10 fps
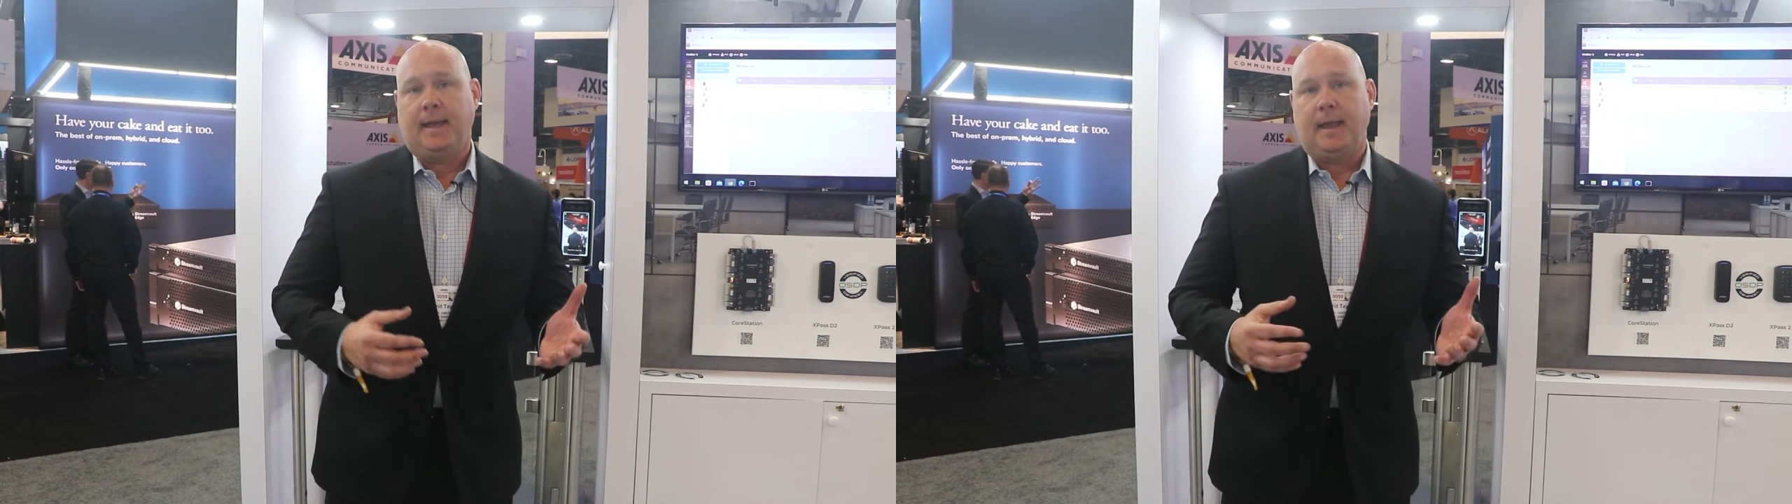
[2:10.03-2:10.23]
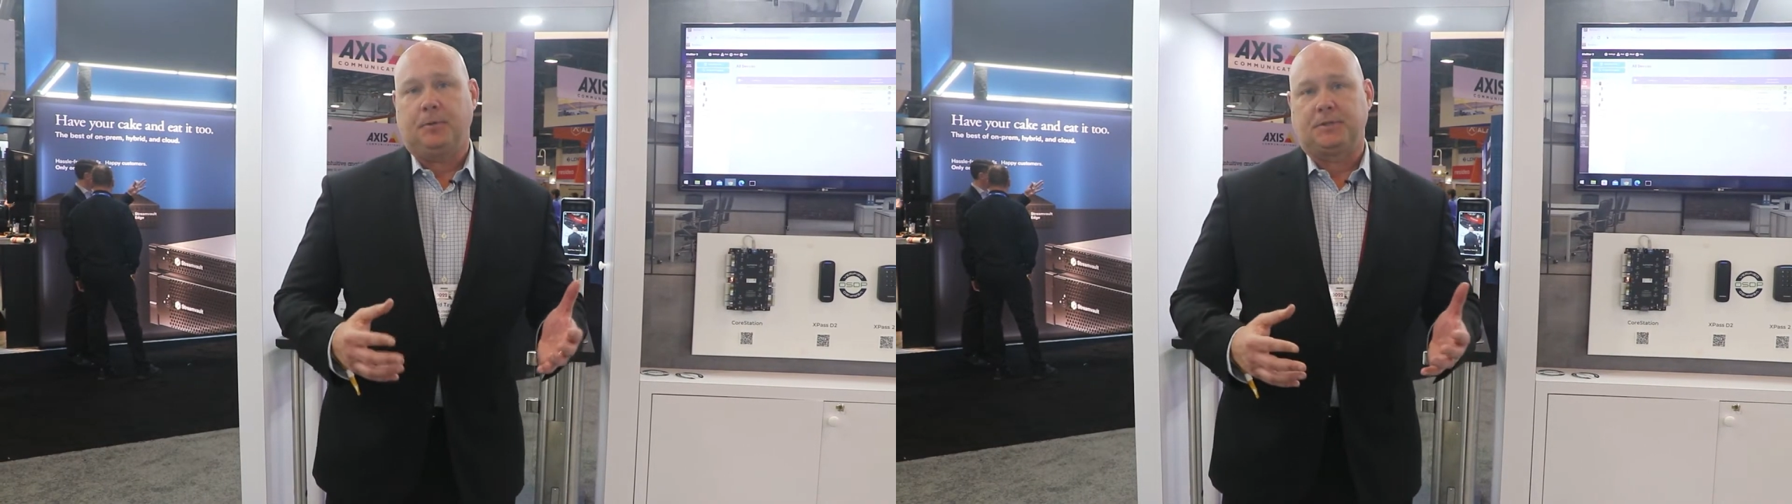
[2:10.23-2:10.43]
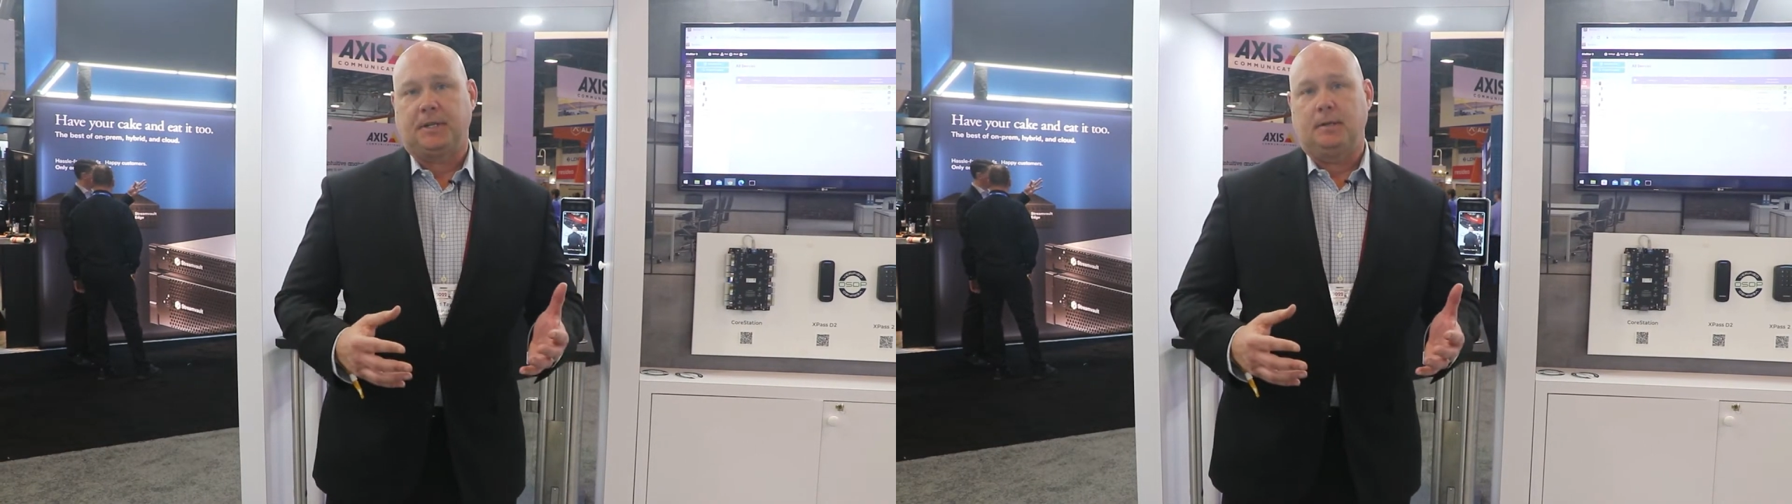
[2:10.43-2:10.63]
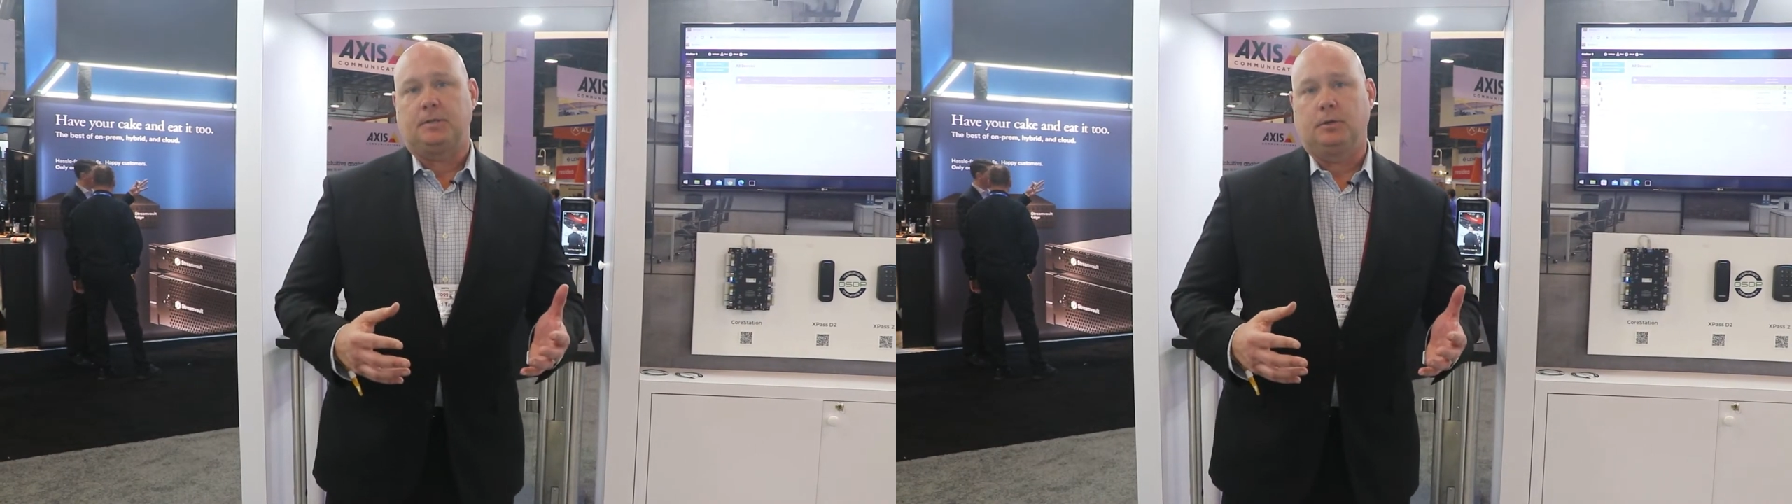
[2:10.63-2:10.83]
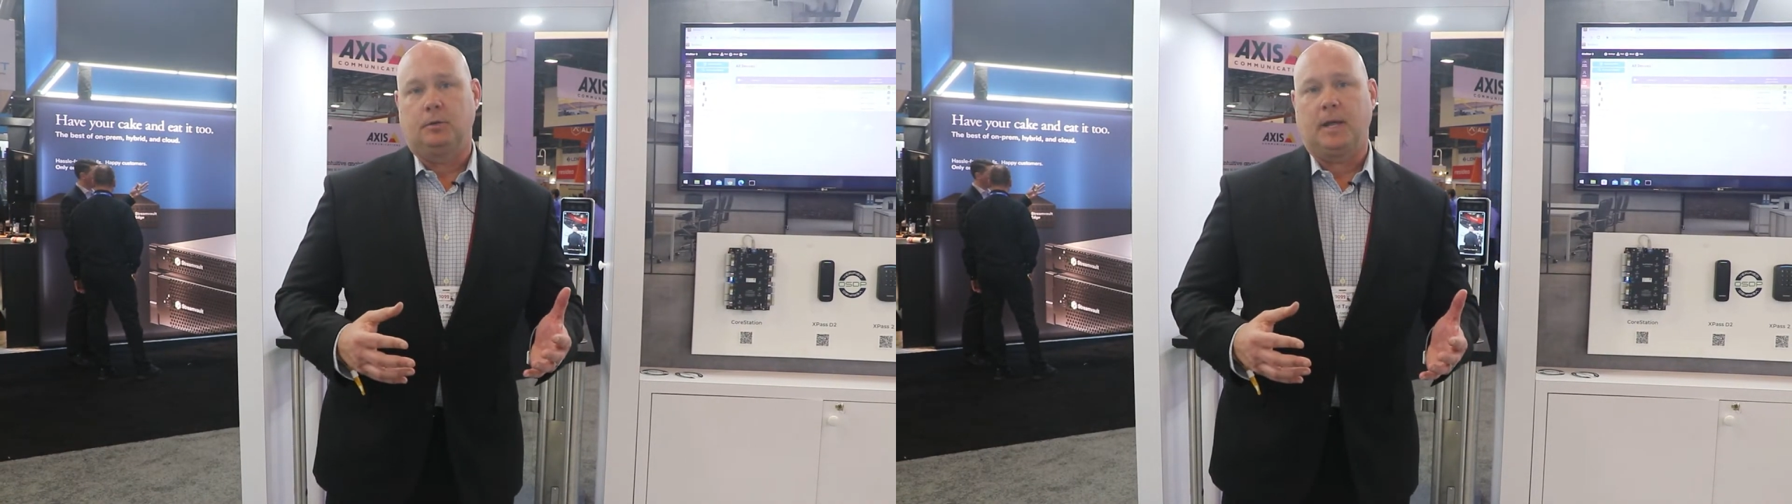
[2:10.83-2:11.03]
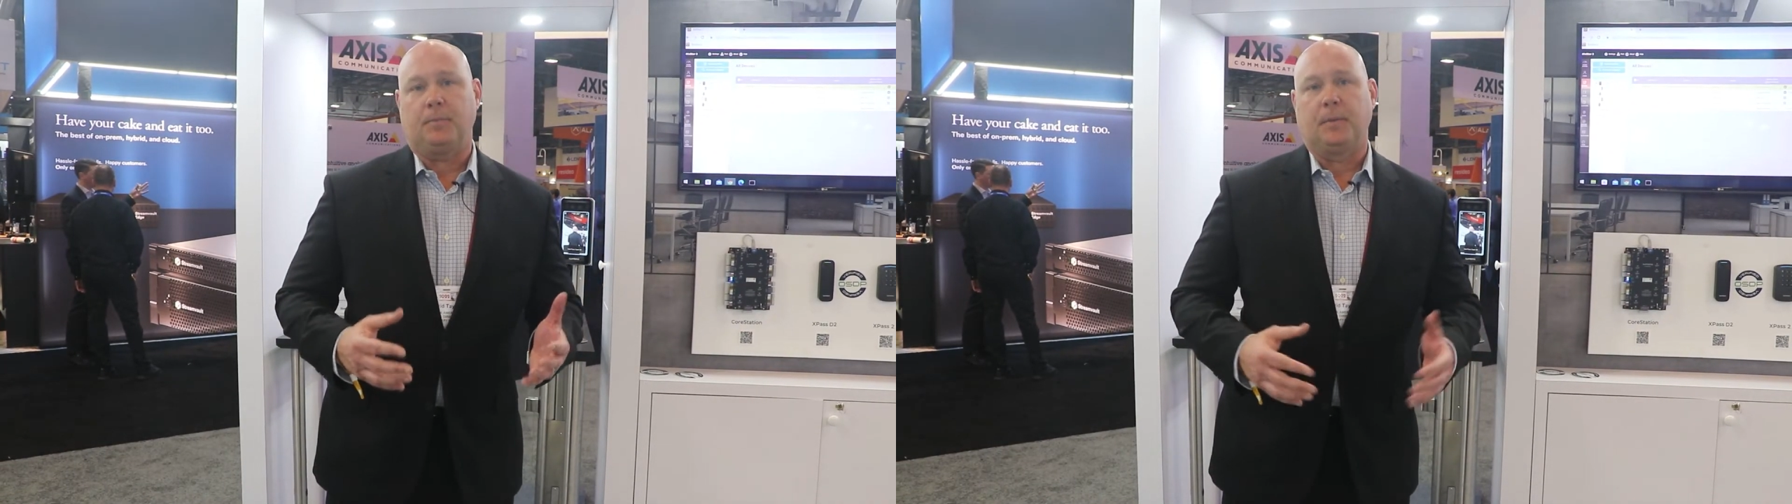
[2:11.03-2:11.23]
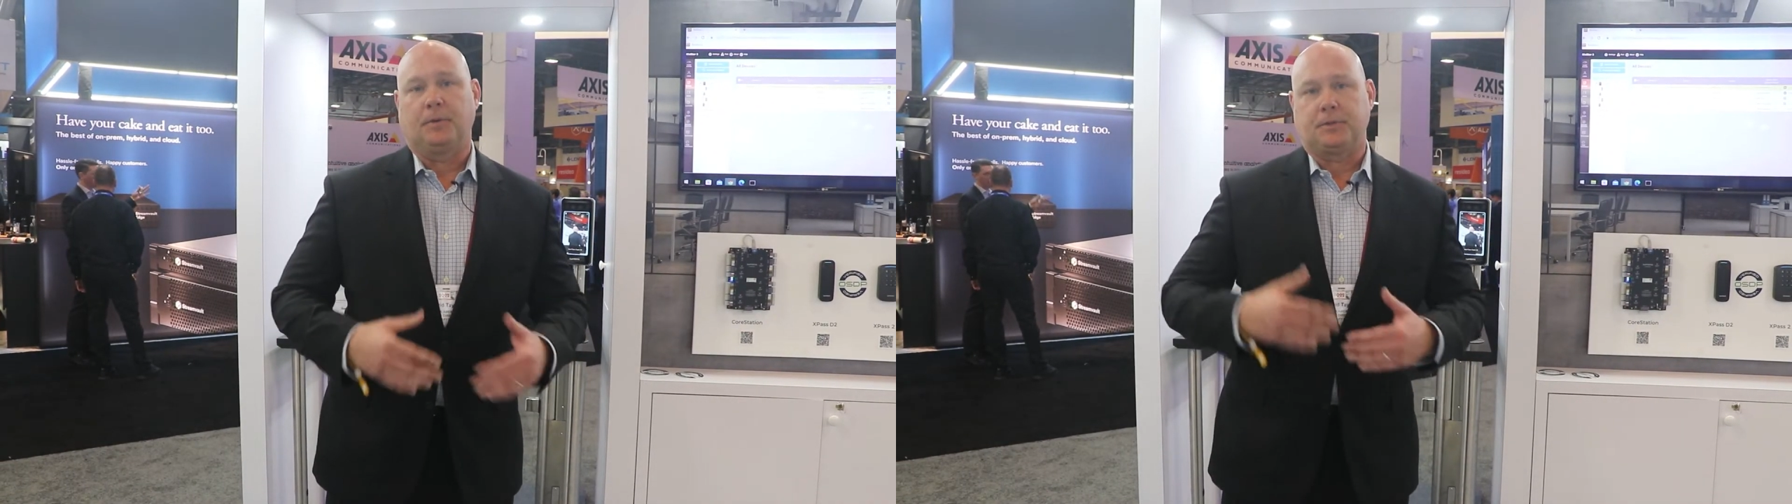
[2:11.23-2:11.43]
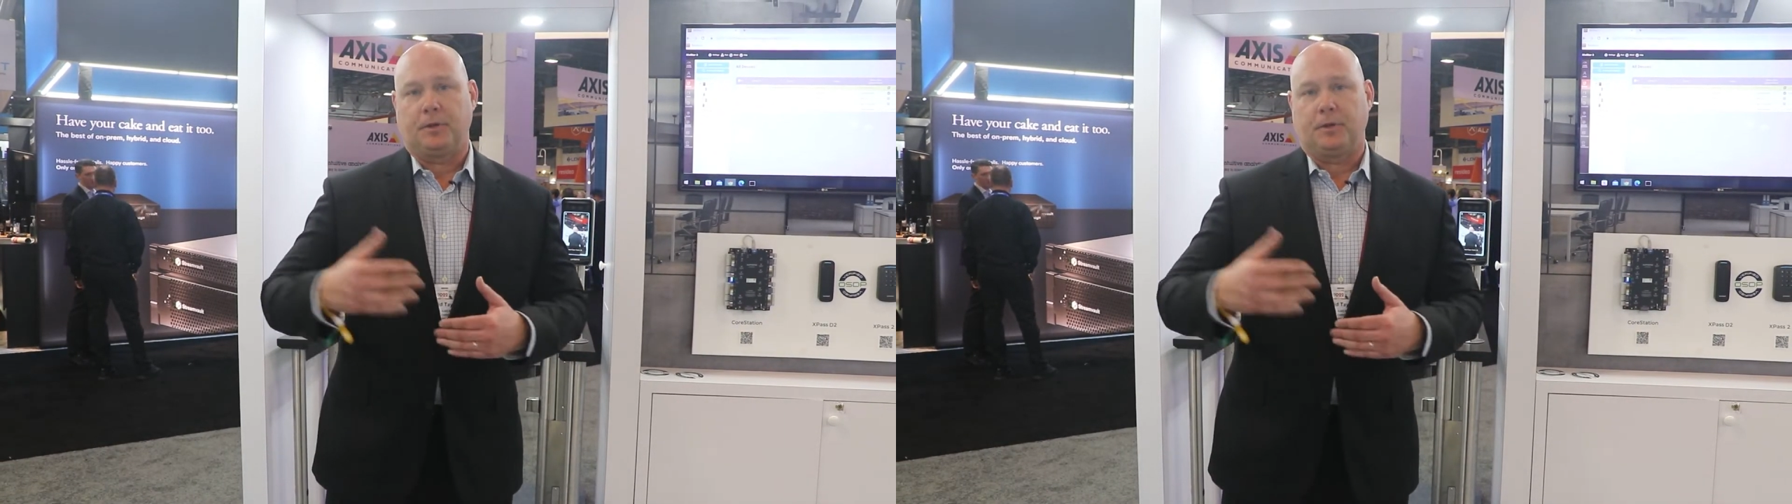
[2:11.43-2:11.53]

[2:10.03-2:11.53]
and able to, to get people